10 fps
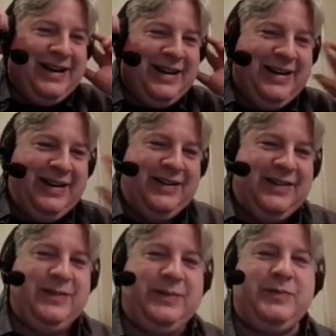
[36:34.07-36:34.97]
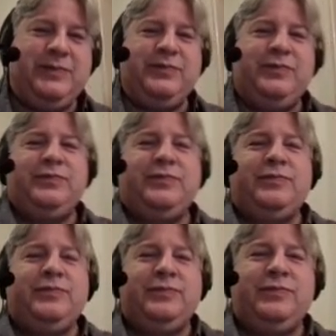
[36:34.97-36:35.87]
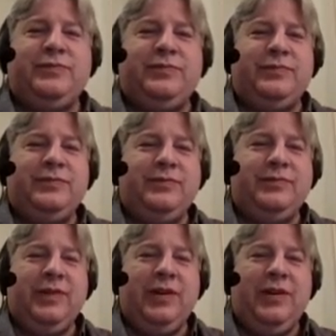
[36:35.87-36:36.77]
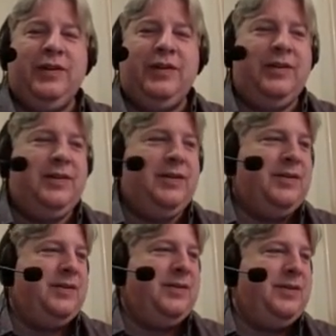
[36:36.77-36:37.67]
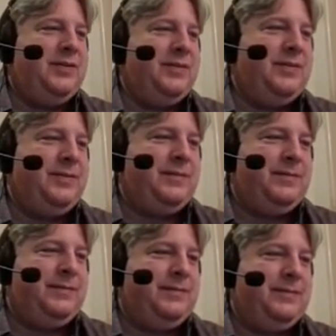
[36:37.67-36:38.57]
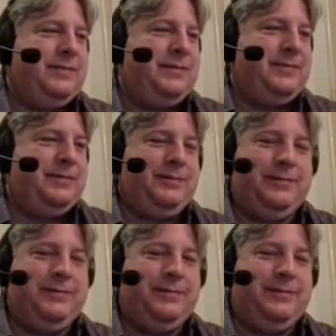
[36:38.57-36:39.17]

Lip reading: The person shown says nothing.